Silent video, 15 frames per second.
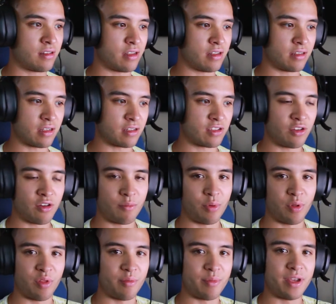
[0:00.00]
it does not
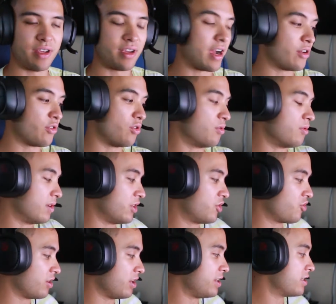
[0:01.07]
bother me at all,
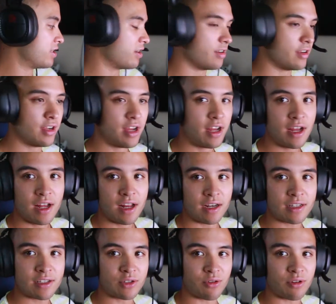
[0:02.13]
literally. So
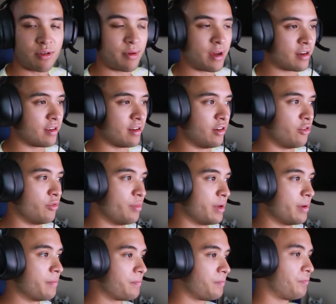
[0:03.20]
let's talk about it a little bit.